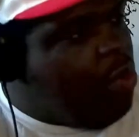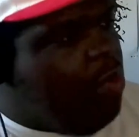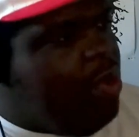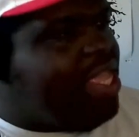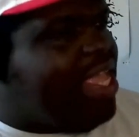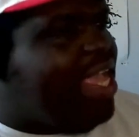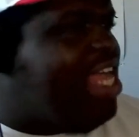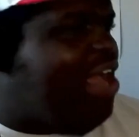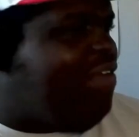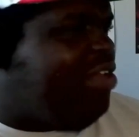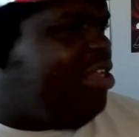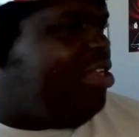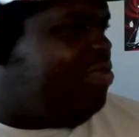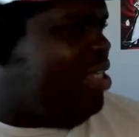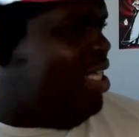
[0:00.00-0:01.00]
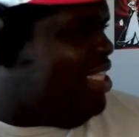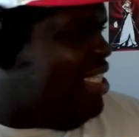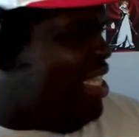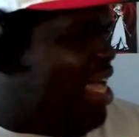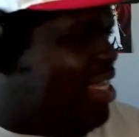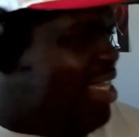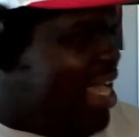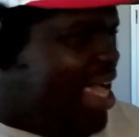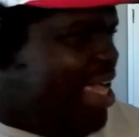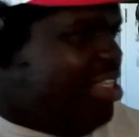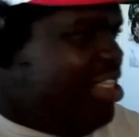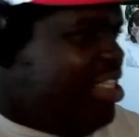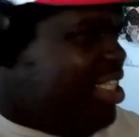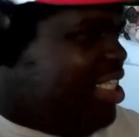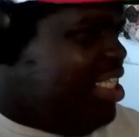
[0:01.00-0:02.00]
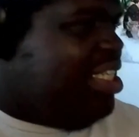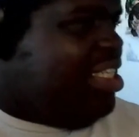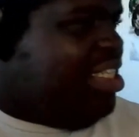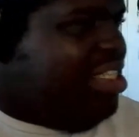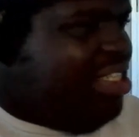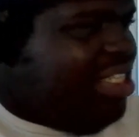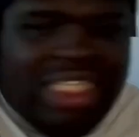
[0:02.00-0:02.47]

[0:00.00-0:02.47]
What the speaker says: Weekend afternoon. It's not night. You see the